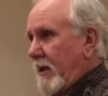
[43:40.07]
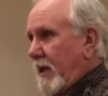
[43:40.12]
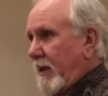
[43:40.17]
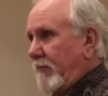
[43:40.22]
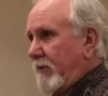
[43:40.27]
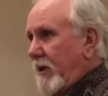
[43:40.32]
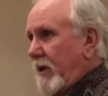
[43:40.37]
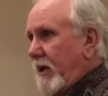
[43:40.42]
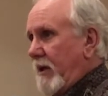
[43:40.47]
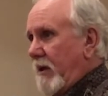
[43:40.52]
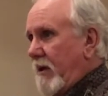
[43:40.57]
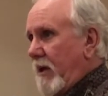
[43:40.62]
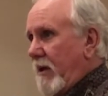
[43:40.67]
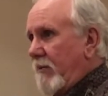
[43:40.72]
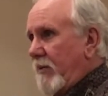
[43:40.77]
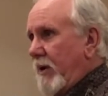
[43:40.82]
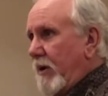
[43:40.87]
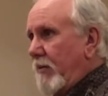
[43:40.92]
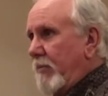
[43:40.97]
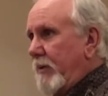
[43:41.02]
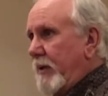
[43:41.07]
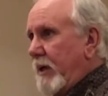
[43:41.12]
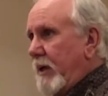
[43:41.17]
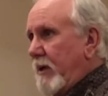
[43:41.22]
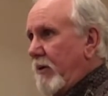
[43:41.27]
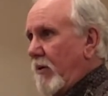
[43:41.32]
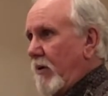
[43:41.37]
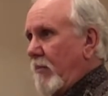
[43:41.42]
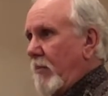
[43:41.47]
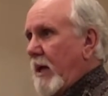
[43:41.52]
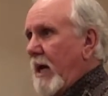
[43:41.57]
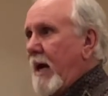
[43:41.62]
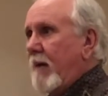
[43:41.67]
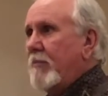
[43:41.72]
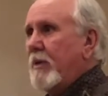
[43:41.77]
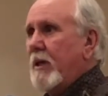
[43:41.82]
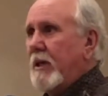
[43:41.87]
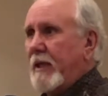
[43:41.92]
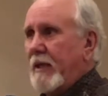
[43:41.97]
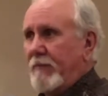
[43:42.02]
if God would open that door. But I
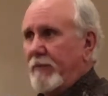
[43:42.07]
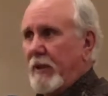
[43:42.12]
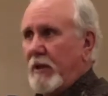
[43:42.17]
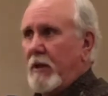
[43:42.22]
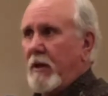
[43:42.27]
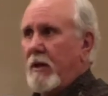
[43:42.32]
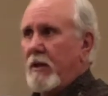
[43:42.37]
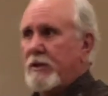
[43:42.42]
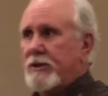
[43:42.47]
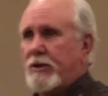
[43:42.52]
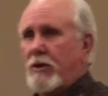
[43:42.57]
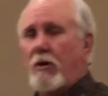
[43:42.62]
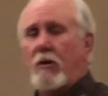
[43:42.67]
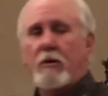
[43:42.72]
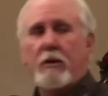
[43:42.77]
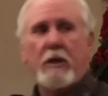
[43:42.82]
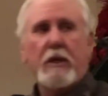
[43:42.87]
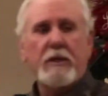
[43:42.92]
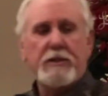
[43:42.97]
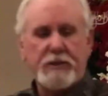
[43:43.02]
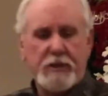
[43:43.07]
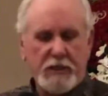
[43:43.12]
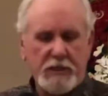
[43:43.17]
believe that God has called us,